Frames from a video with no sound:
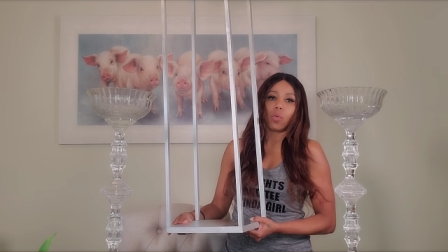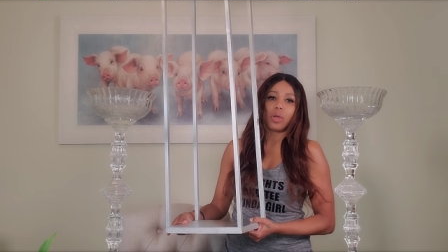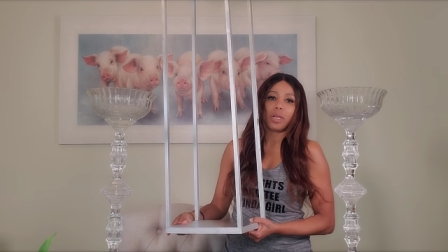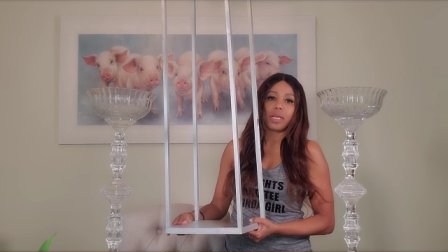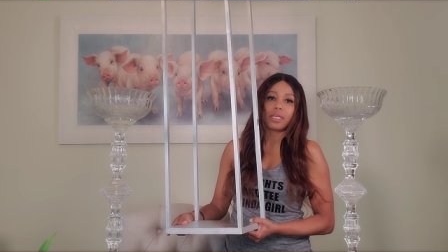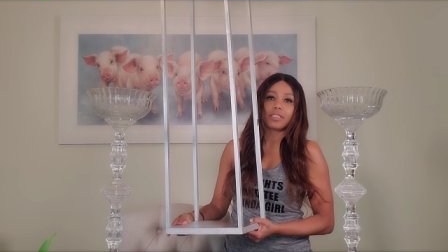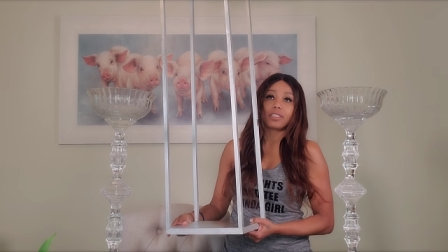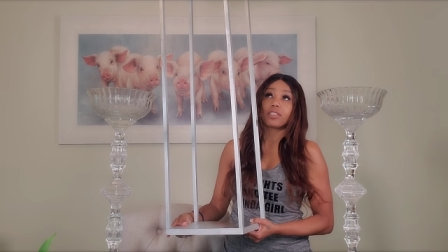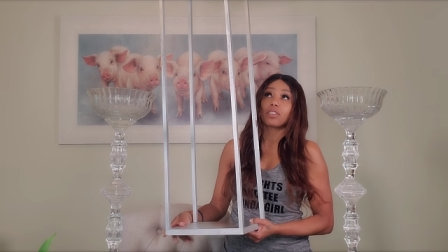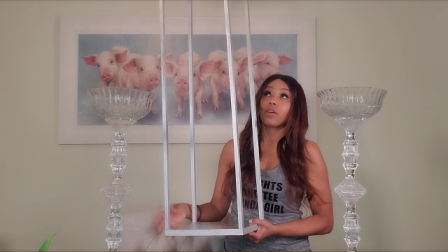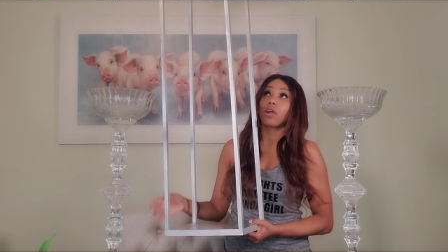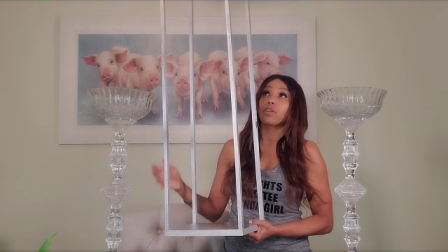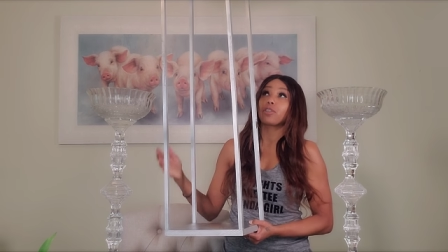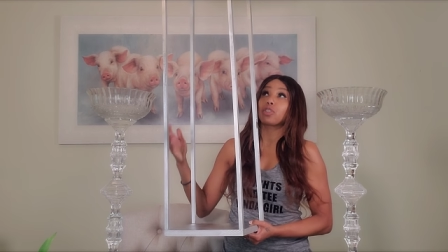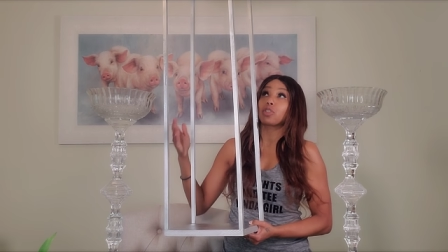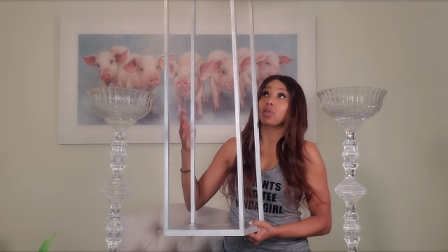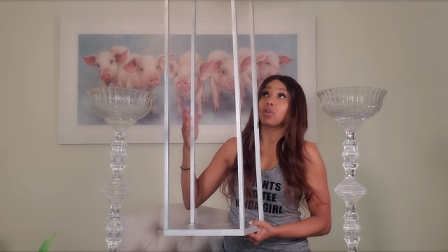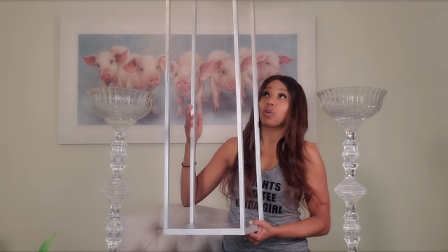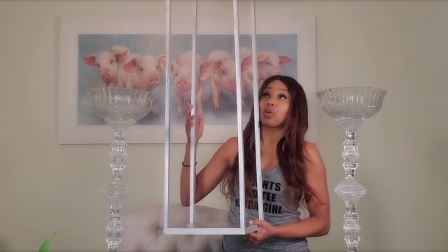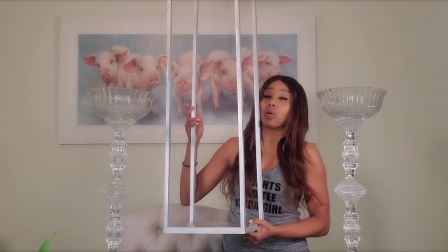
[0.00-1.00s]
when I
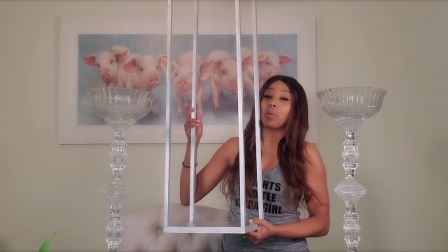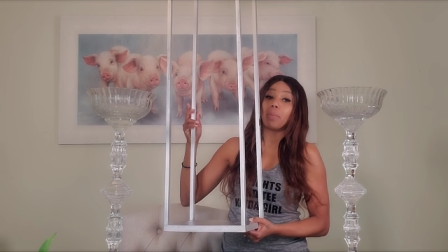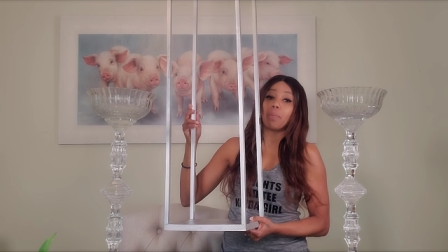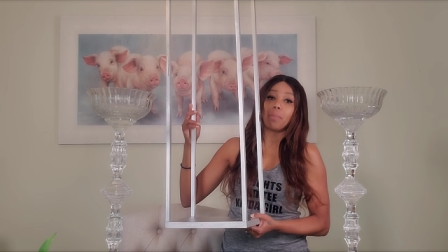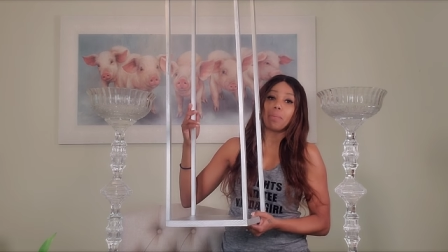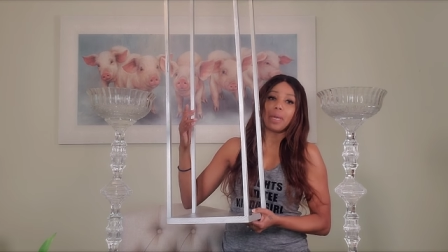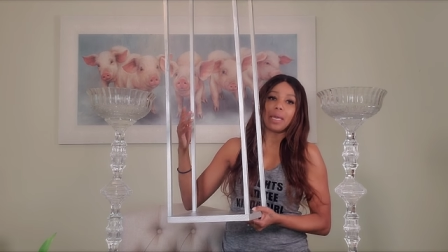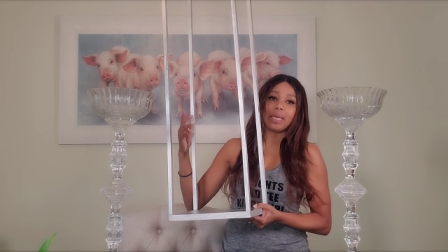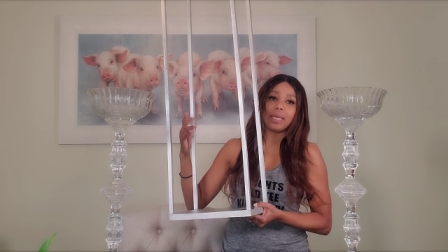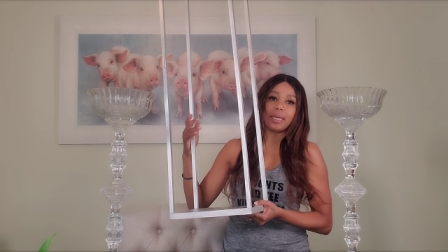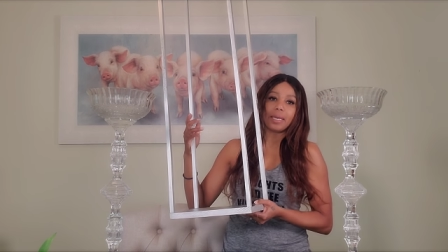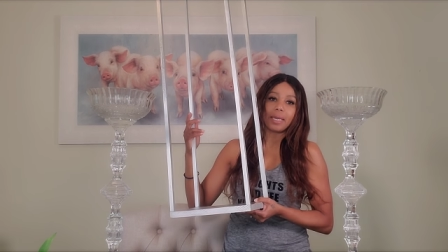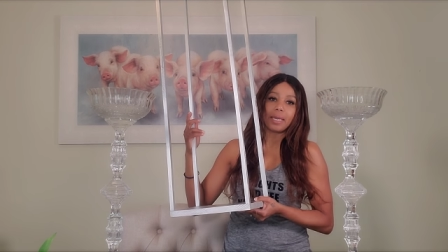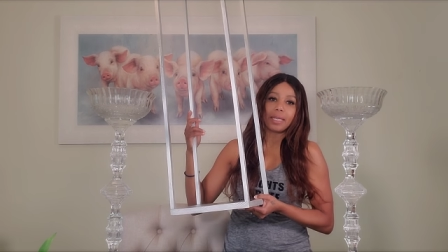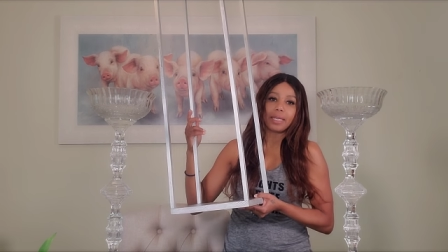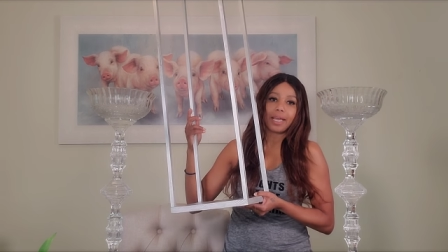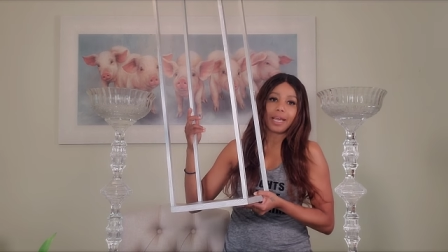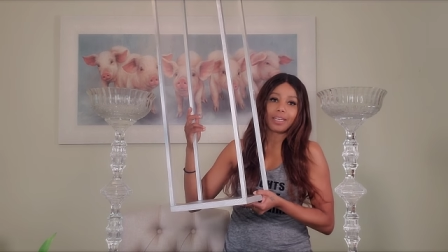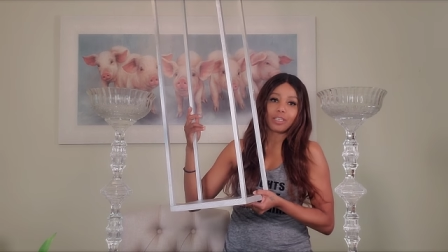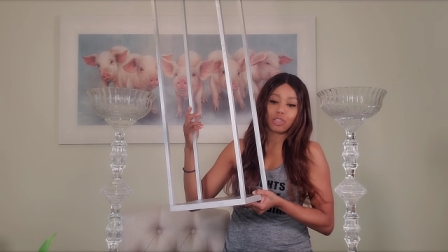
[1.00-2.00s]
start to make
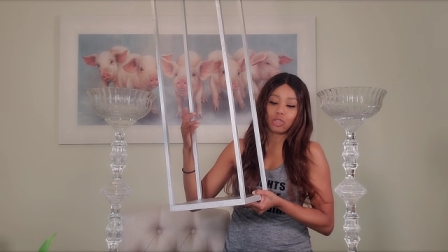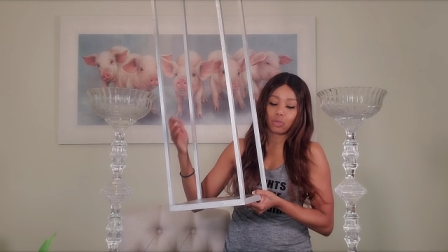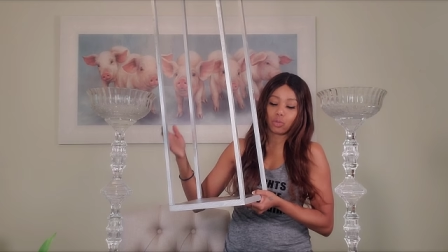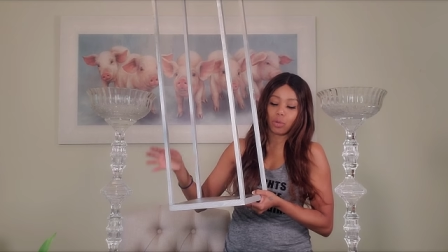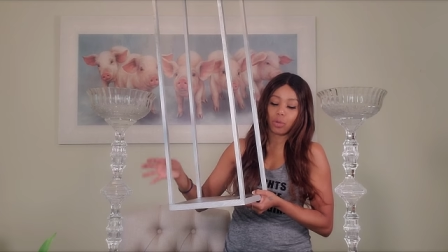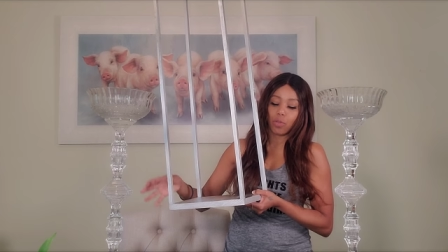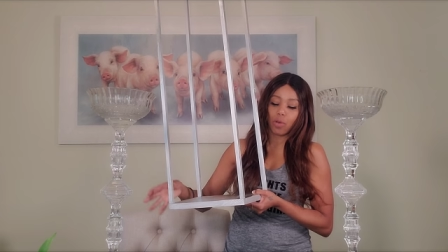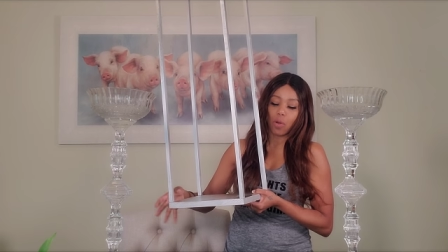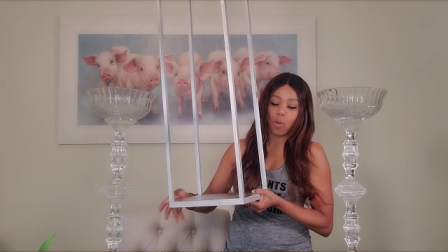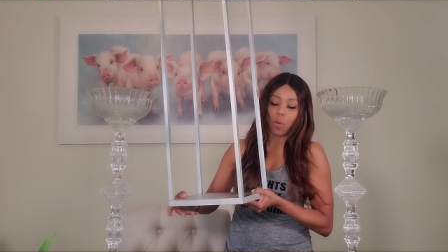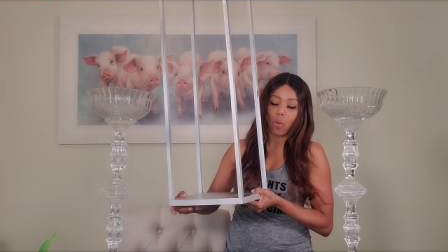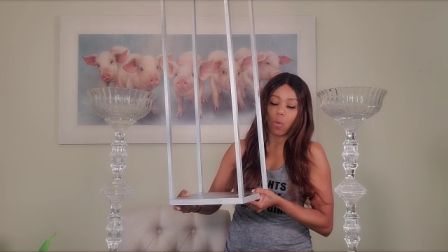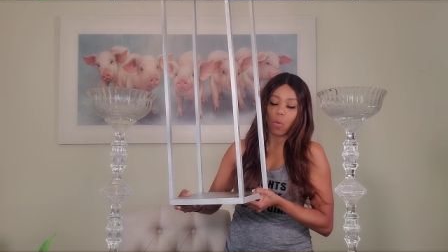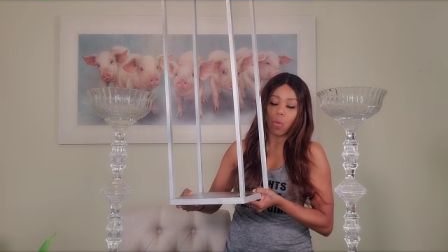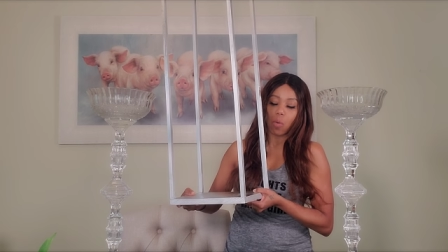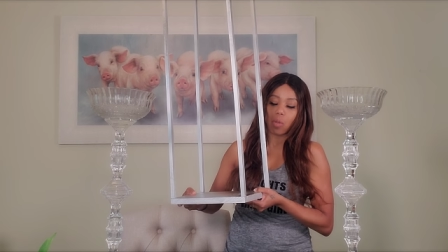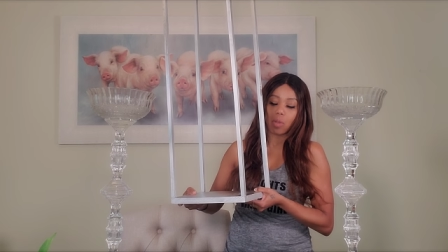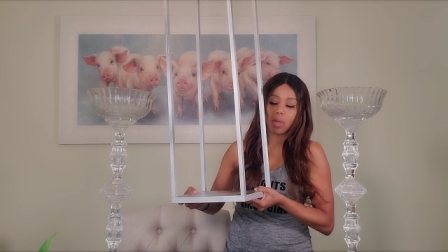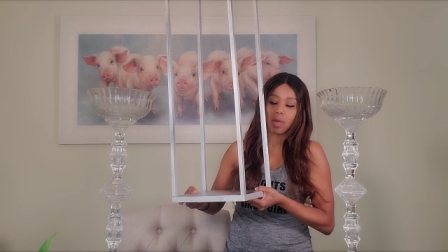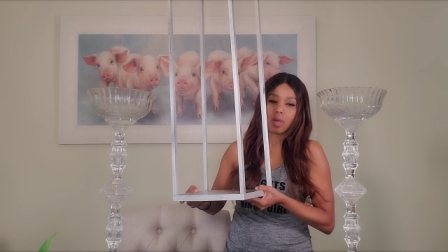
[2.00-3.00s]
it, I drill a
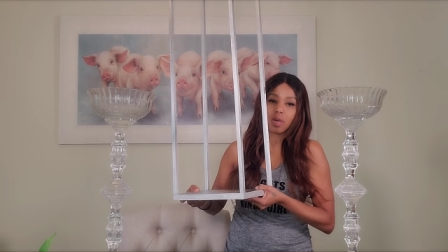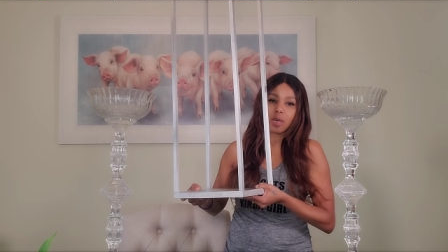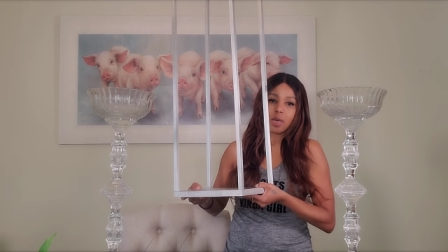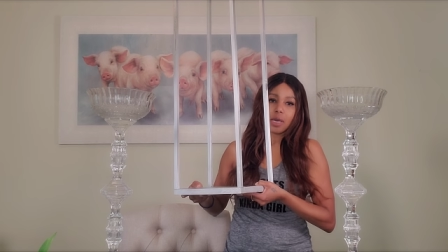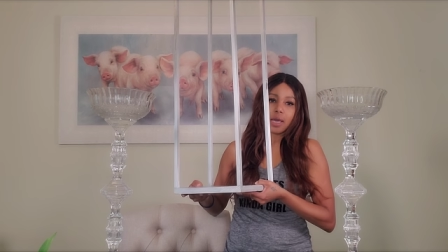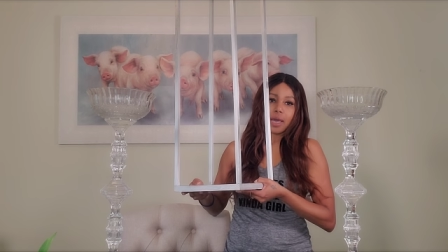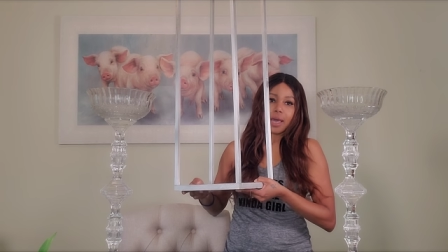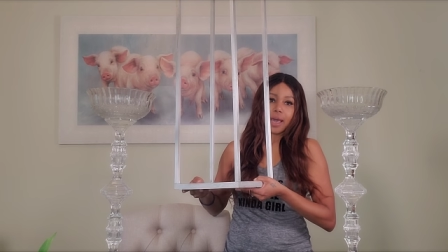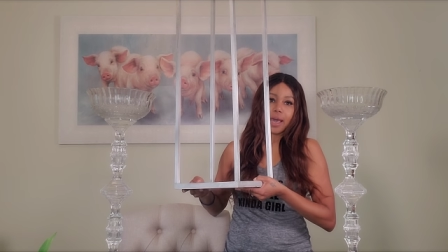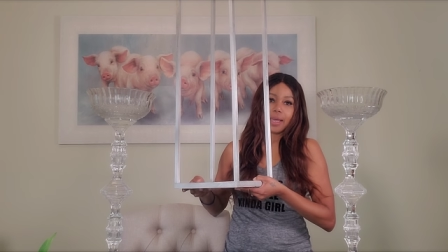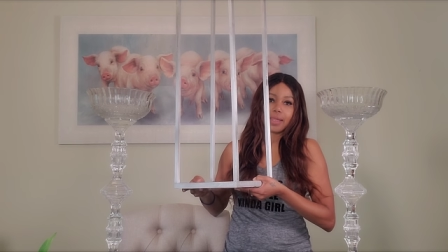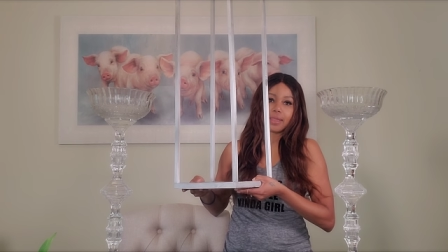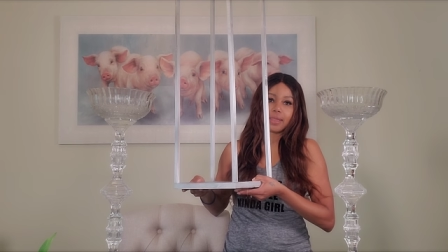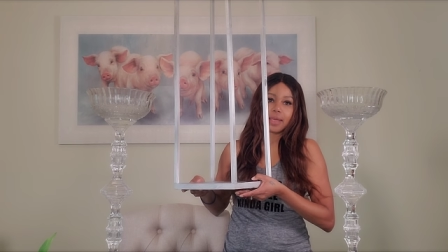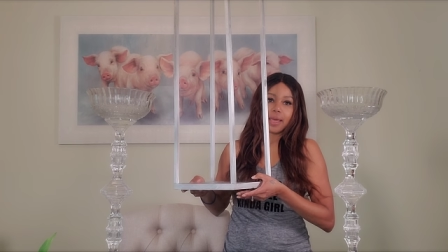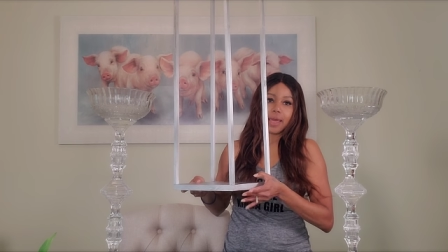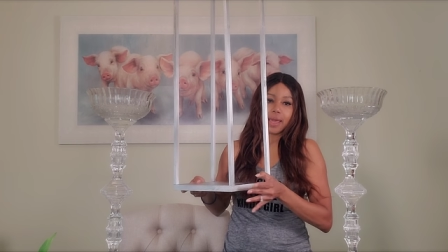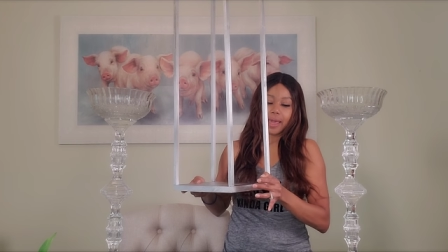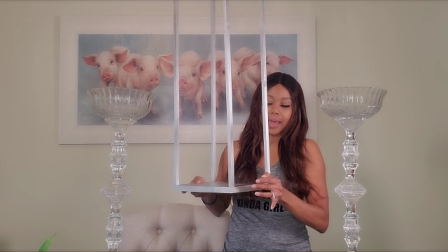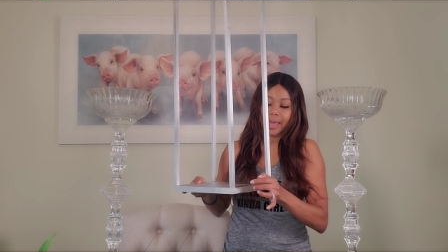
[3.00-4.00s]
hole at
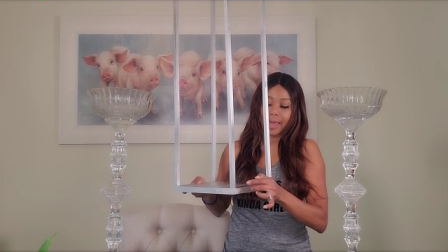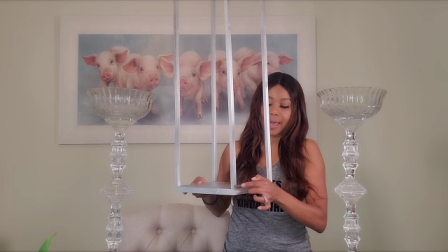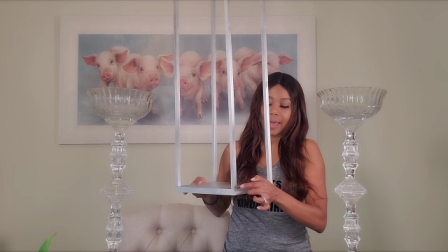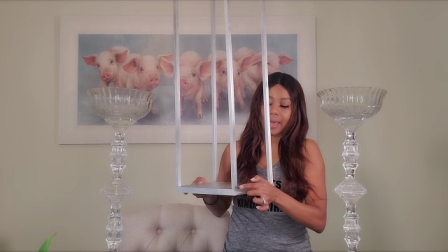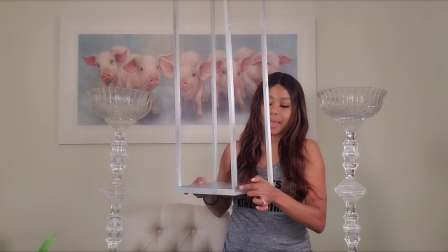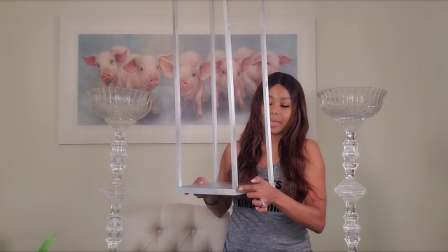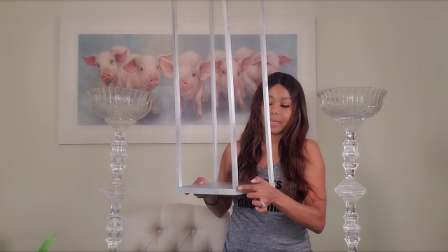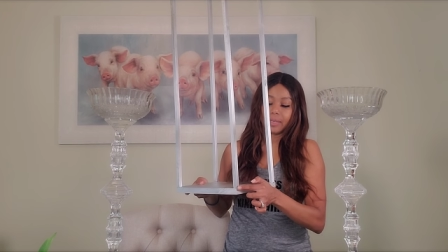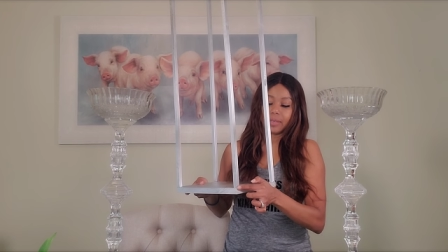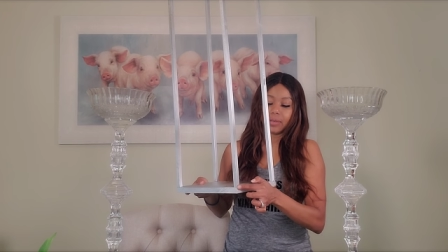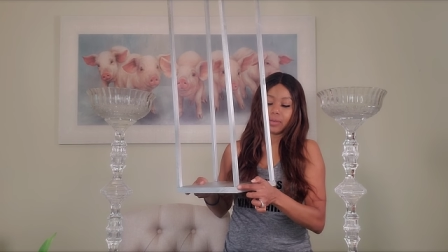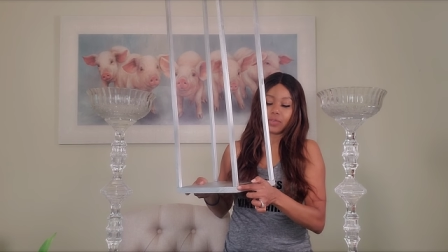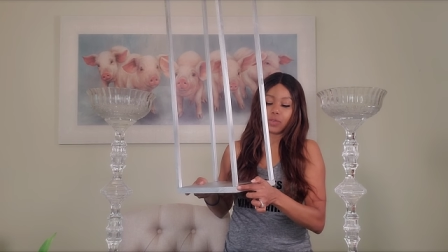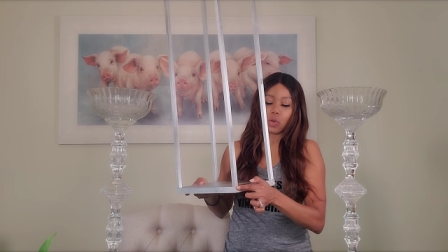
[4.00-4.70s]
the end,